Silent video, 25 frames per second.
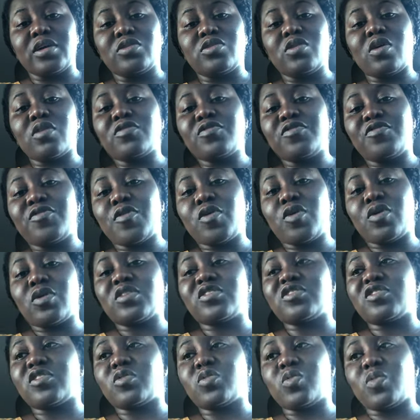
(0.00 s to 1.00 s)
Don't
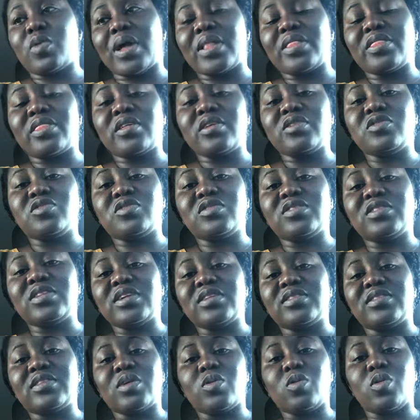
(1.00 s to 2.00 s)
focus on one thing to
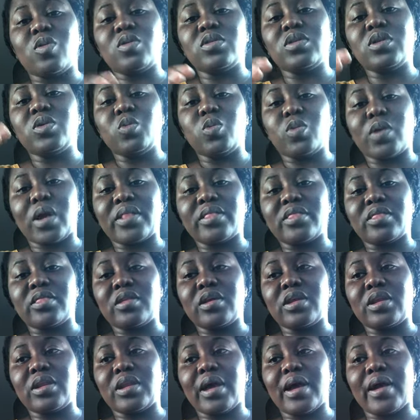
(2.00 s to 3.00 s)
say only one
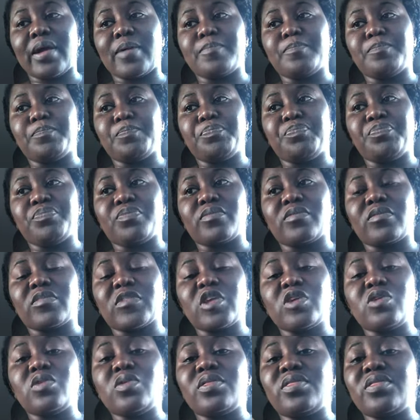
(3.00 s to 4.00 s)
thing that
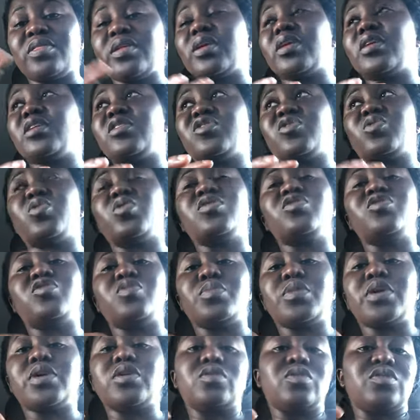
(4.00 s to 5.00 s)
you think is going
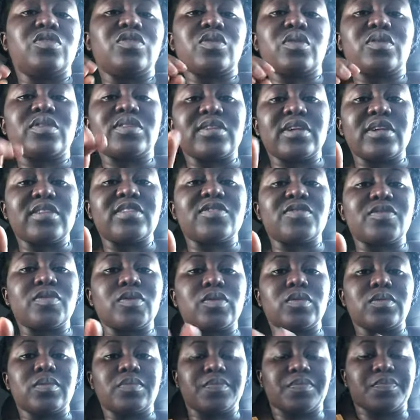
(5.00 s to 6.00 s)
to make you
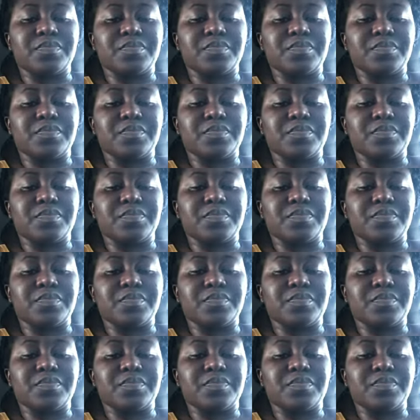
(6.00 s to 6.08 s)
successful.